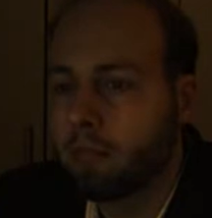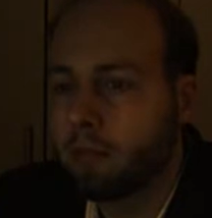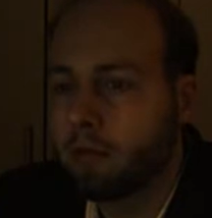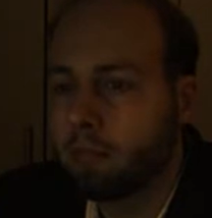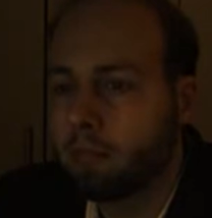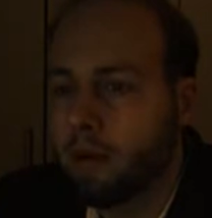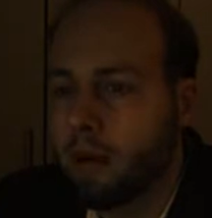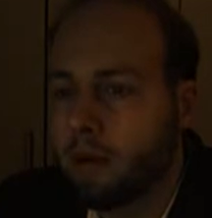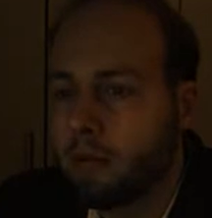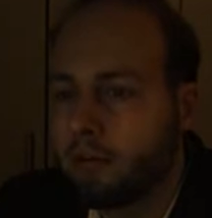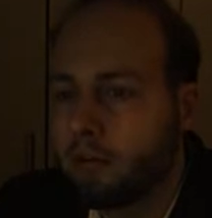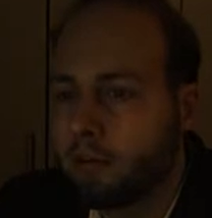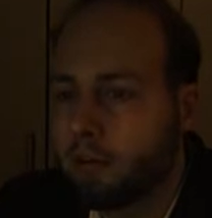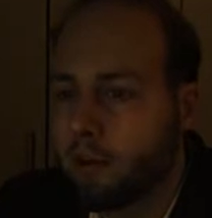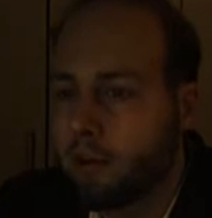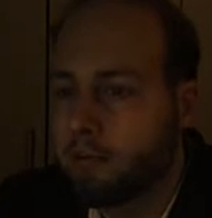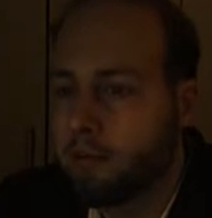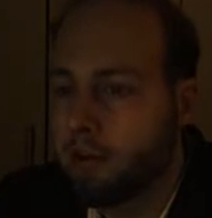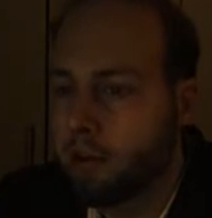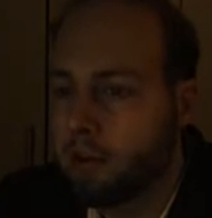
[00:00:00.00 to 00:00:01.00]
The red
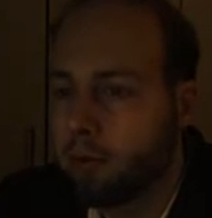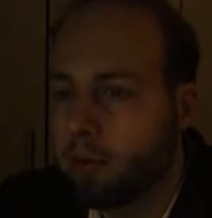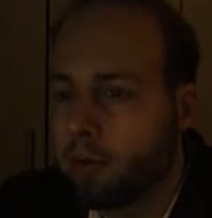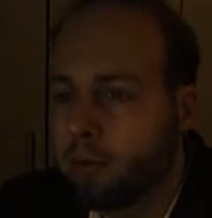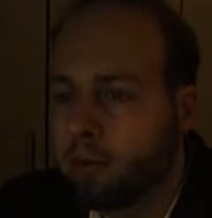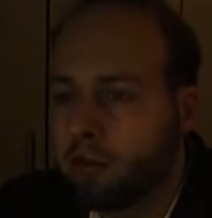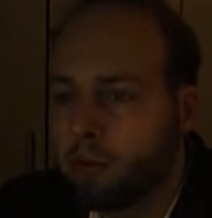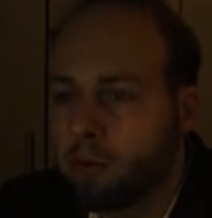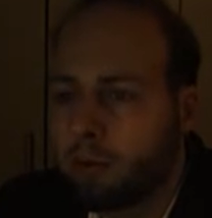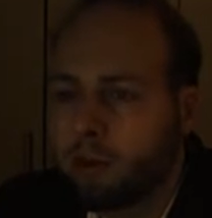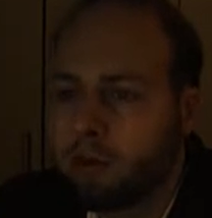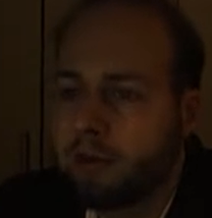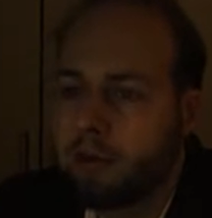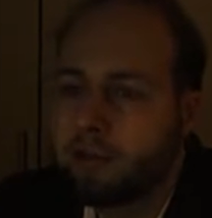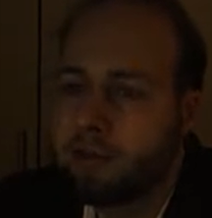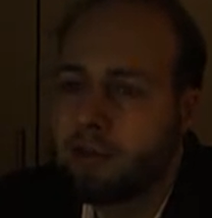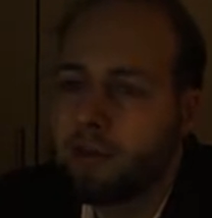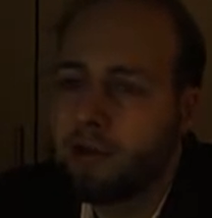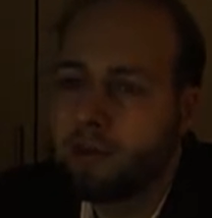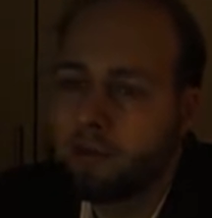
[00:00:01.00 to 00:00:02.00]
creeper was quite
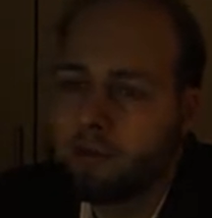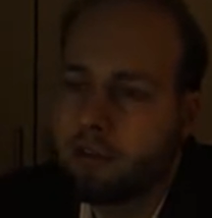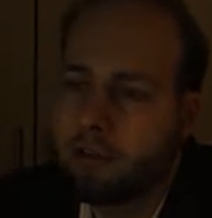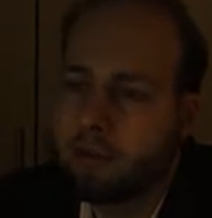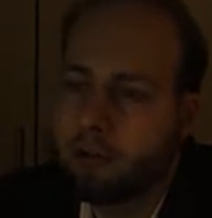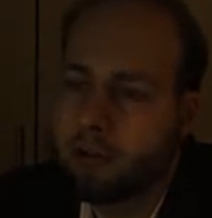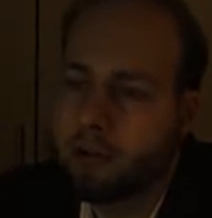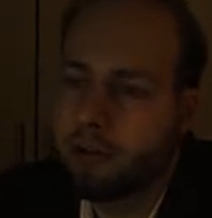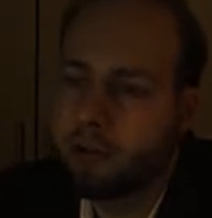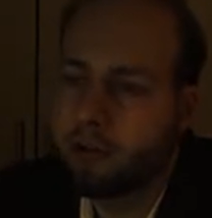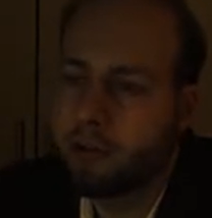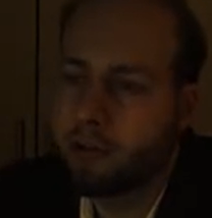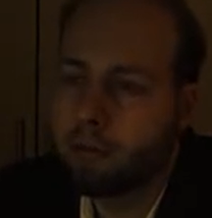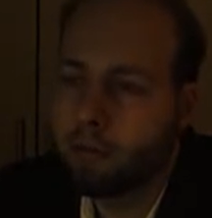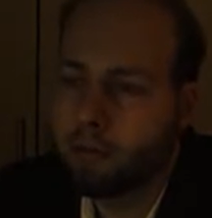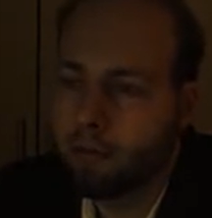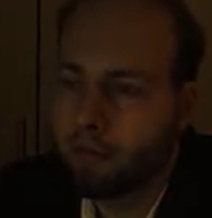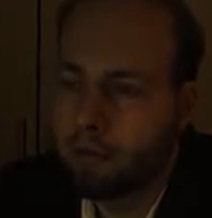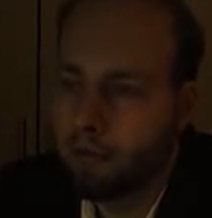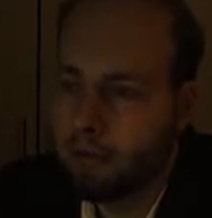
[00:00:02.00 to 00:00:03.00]
a transitory
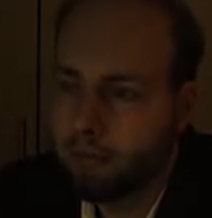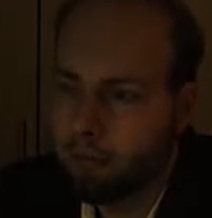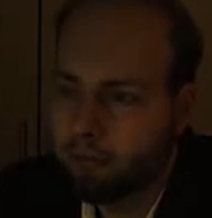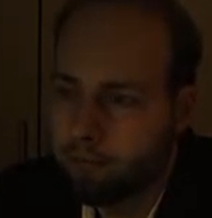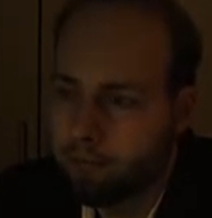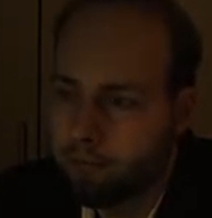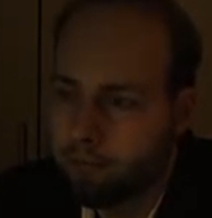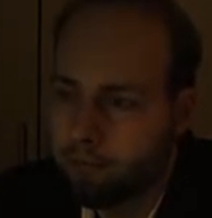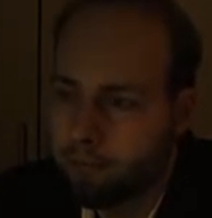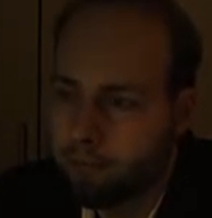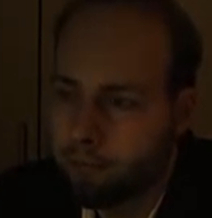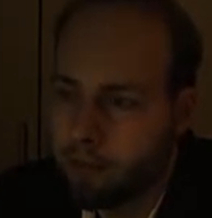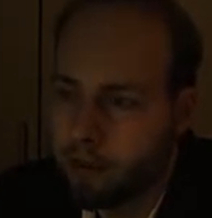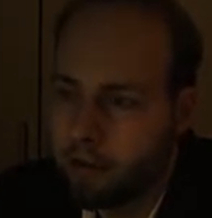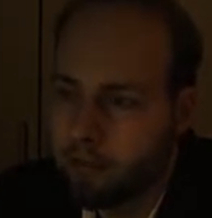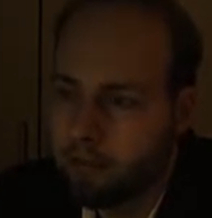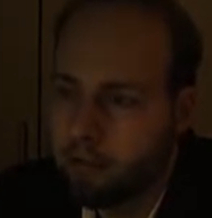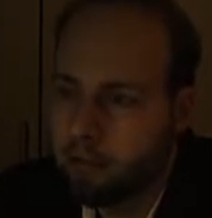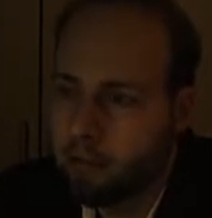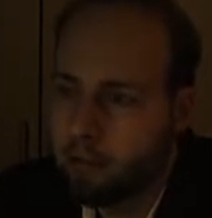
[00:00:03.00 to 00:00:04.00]
growth,
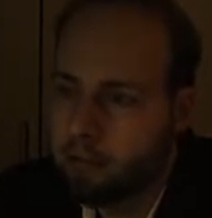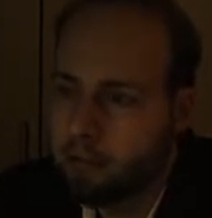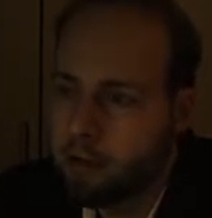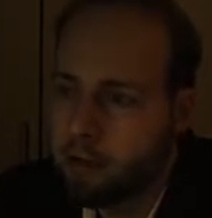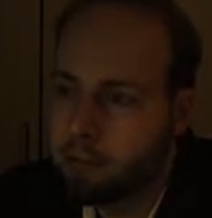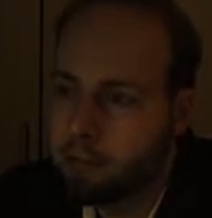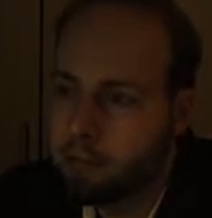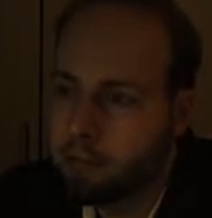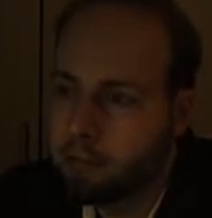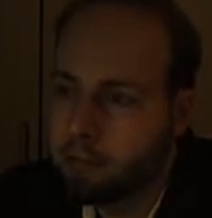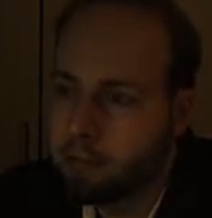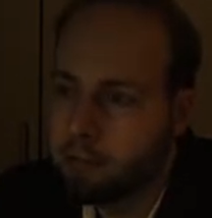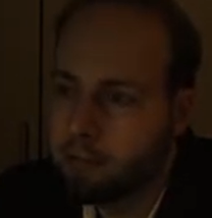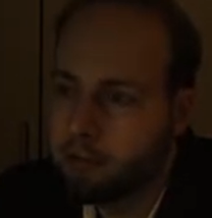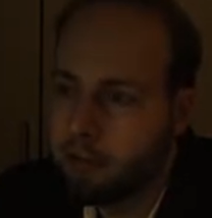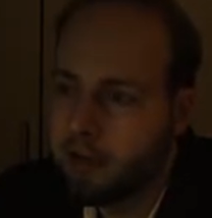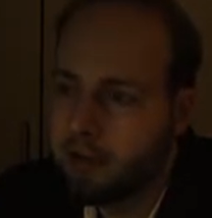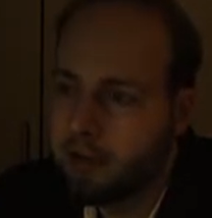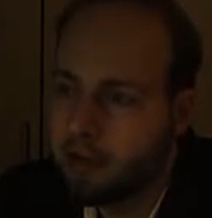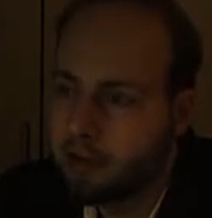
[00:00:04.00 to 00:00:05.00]
and few people have
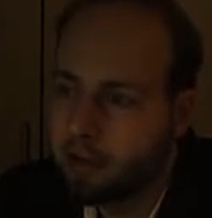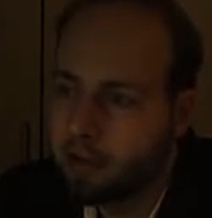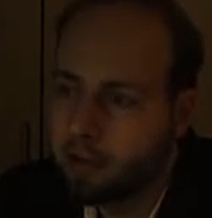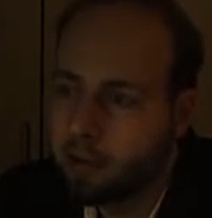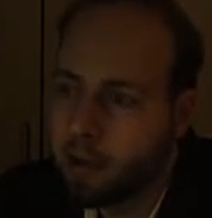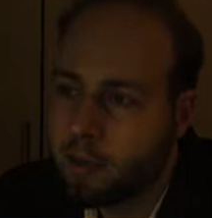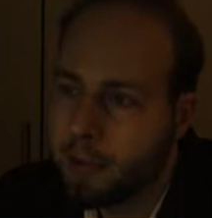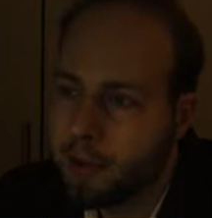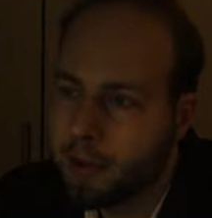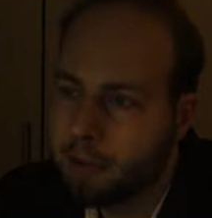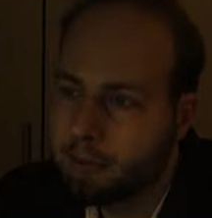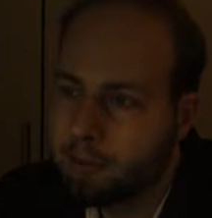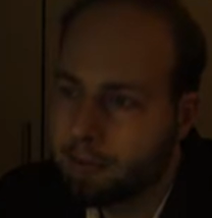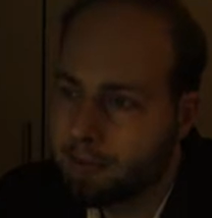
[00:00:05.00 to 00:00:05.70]
seen it growing.